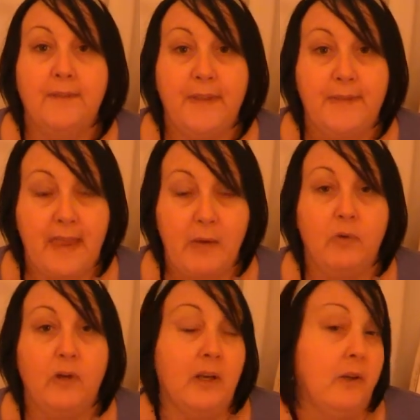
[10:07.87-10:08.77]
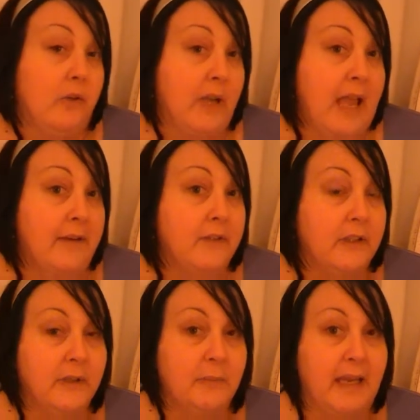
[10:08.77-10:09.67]
then they will look after
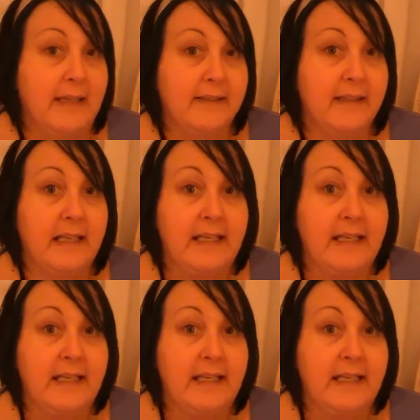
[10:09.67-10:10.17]
you basically.